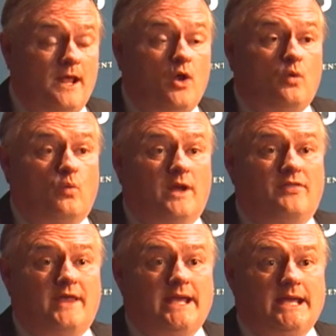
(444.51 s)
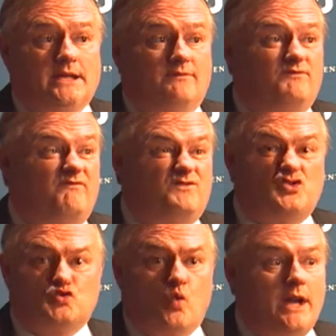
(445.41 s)
Within
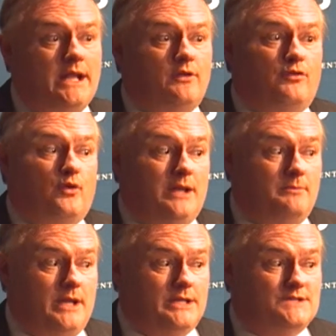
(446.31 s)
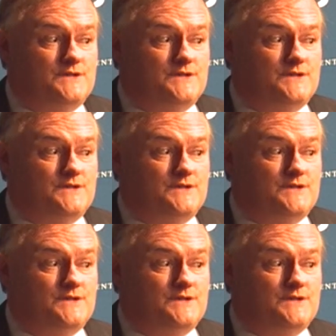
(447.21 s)
20 to 30 minutes,